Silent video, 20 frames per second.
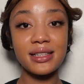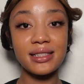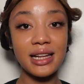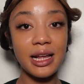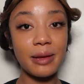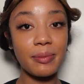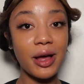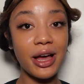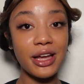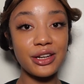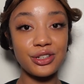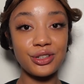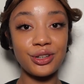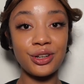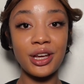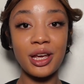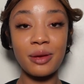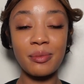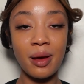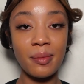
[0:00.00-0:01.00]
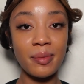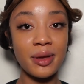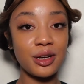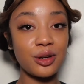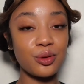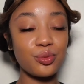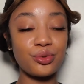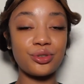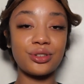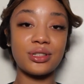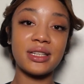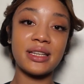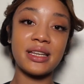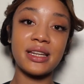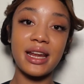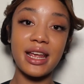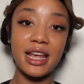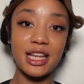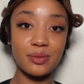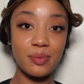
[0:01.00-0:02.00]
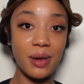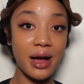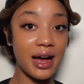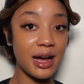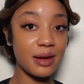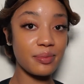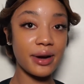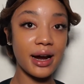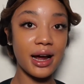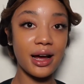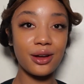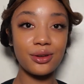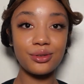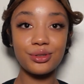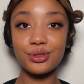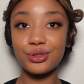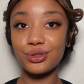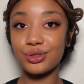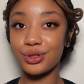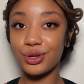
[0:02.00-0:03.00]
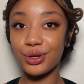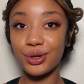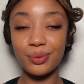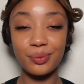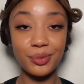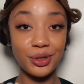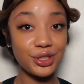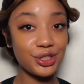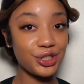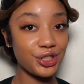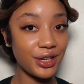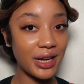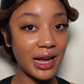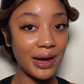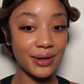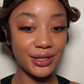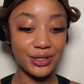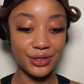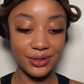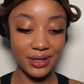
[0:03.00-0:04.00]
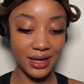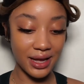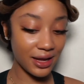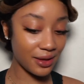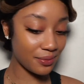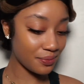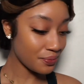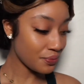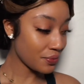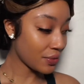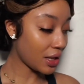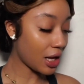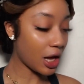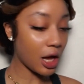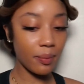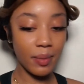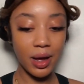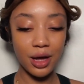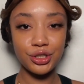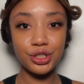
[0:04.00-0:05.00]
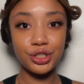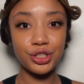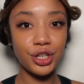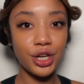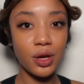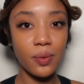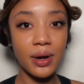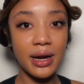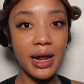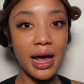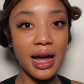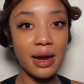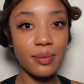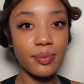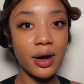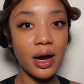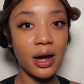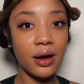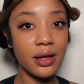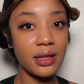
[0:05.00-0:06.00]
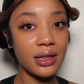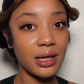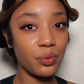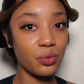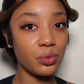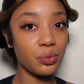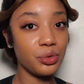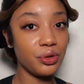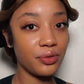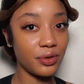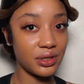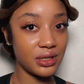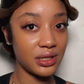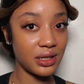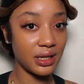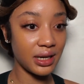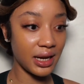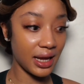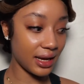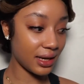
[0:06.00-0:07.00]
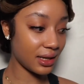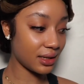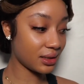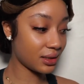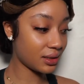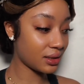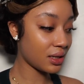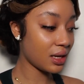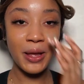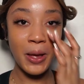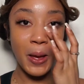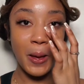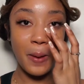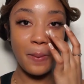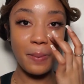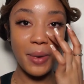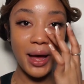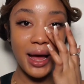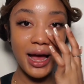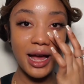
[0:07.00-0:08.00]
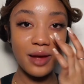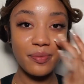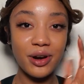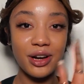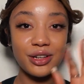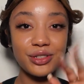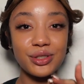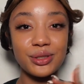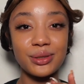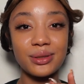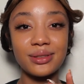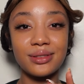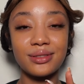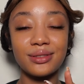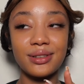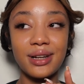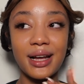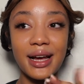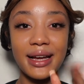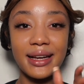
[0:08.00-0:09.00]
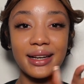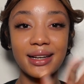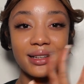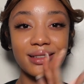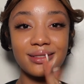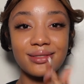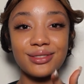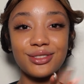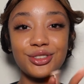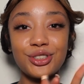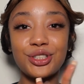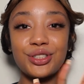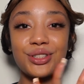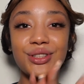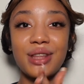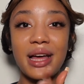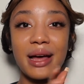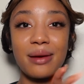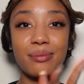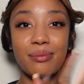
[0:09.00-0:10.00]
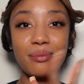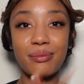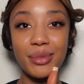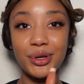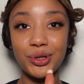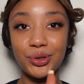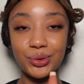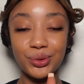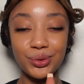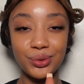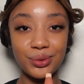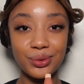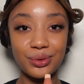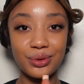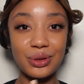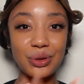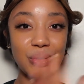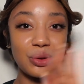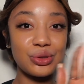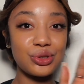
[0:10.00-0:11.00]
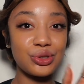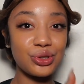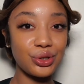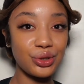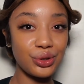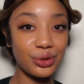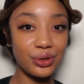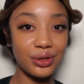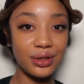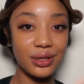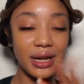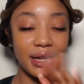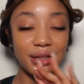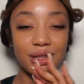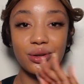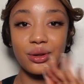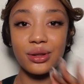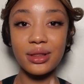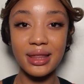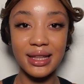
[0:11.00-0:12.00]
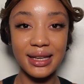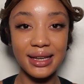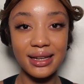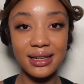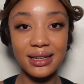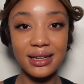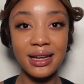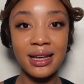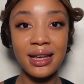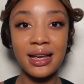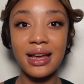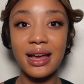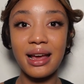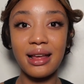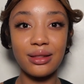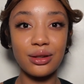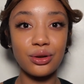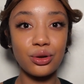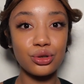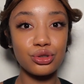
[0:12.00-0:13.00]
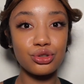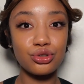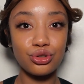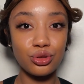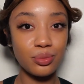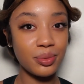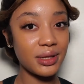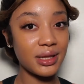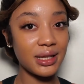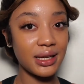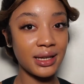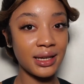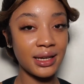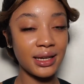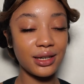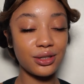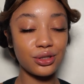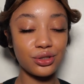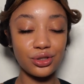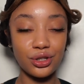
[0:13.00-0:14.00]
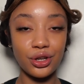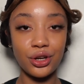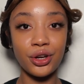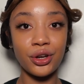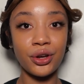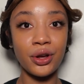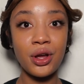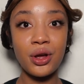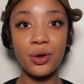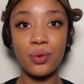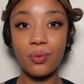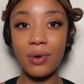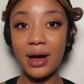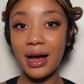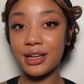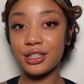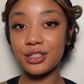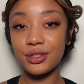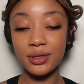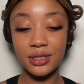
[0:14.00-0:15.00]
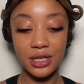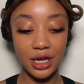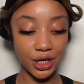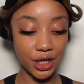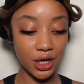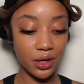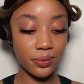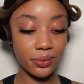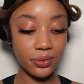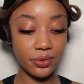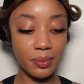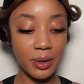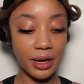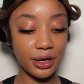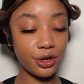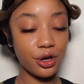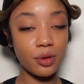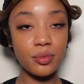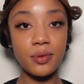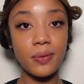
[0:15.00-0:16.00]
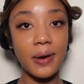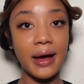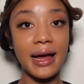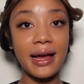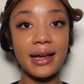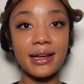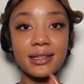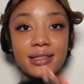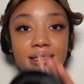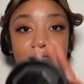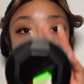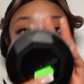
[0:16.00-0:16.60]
step I do in my makeup routine is my eyebrows. So I'm going to show you how I do that. I'll just show you one eyebrow and then we'll move on to the next. My eyebrows are like just that middle, not too, like, they're not thin and they're not super thick. So what I do is I go with my gummy wax